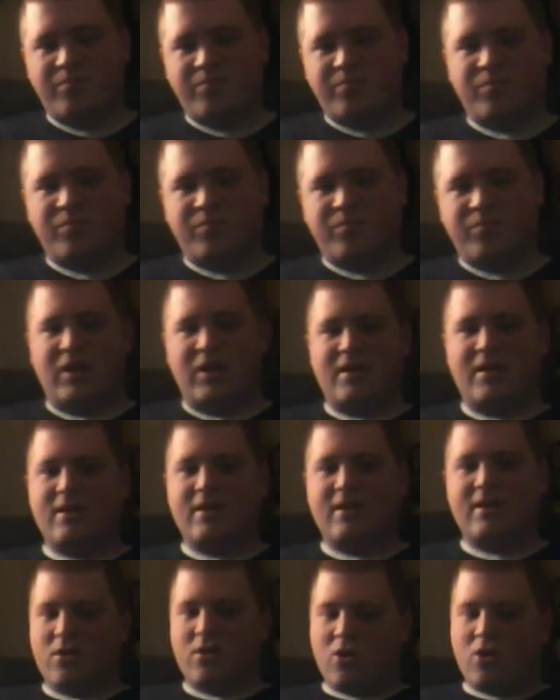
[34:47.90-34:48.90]
the
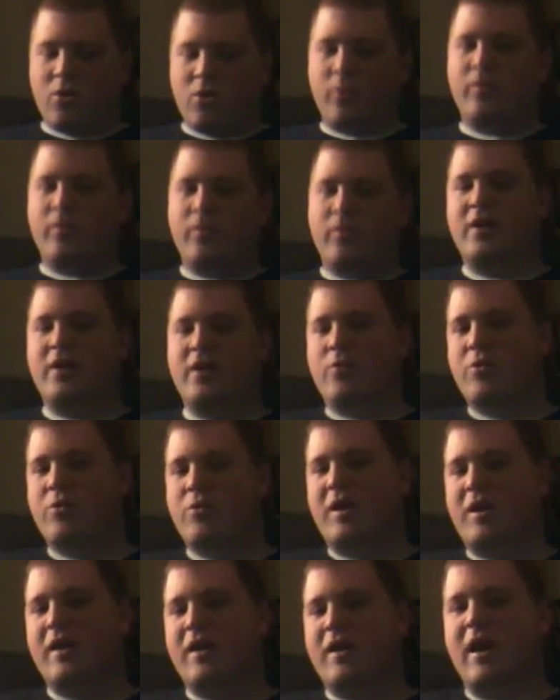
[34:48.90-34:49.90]
ego, I don't
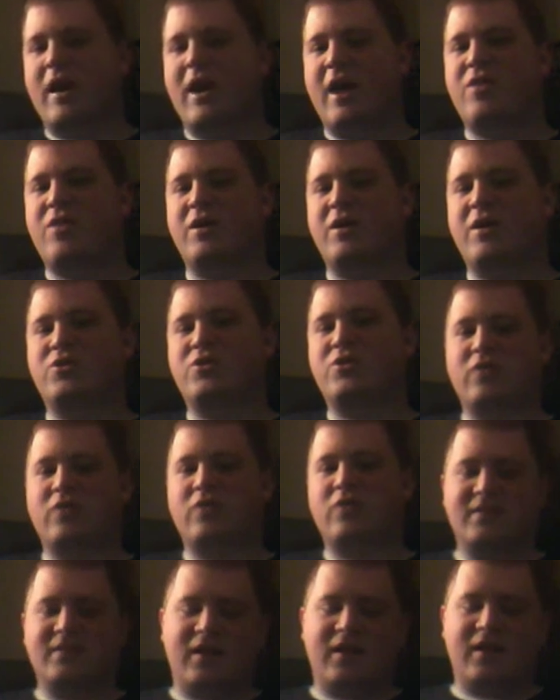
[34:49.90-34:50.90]
think. And I think
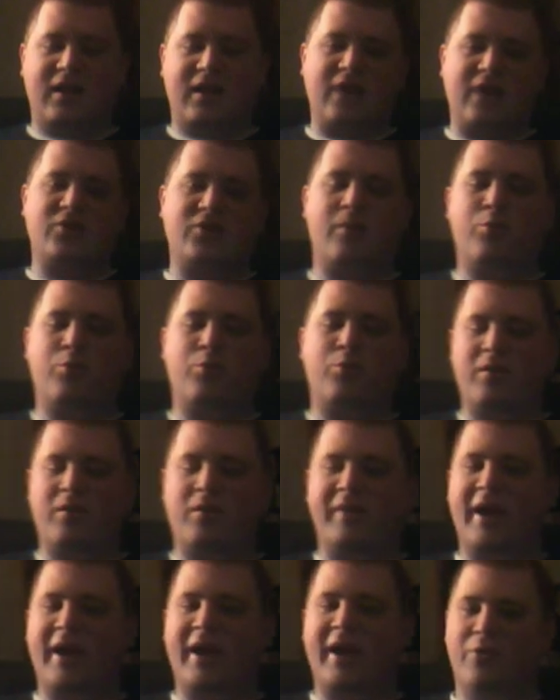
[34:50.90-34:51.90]
that's going to catch up with him,
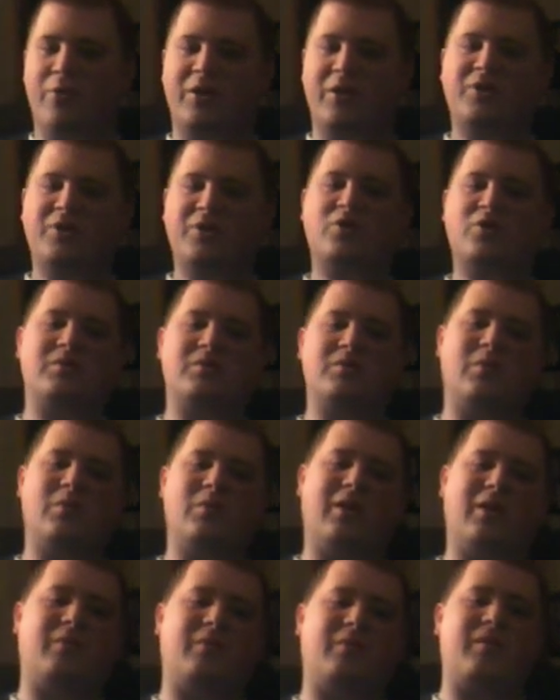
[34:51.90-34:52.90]
and I don't think Trump's
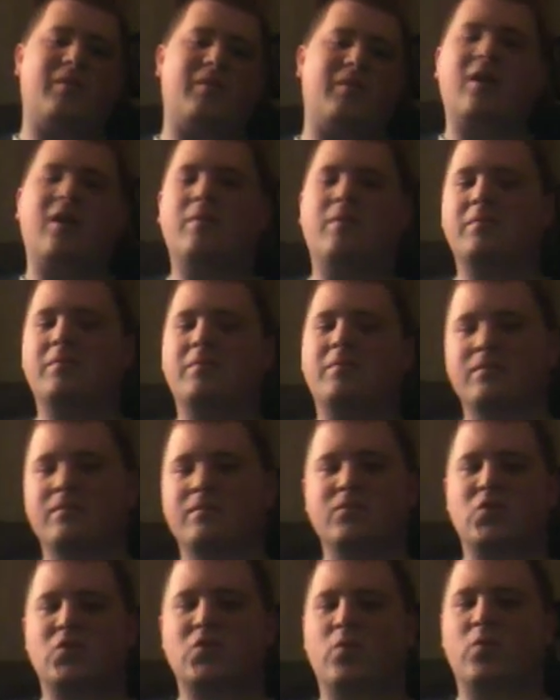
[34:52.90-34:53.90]
willing to pick him
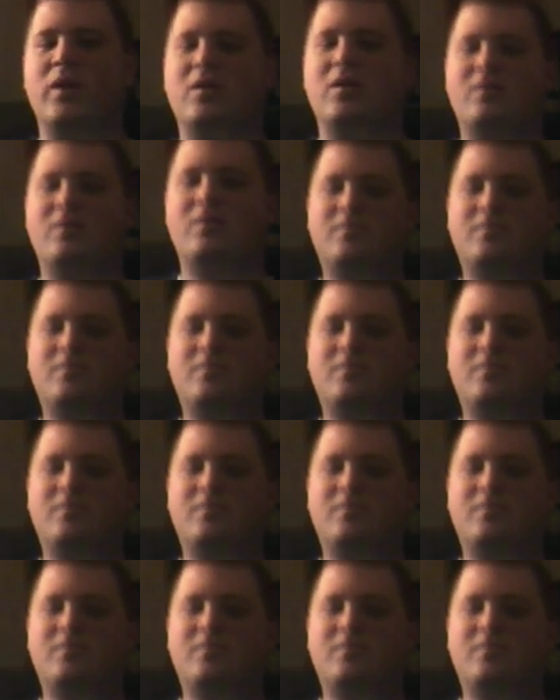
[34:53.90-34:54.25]
to win.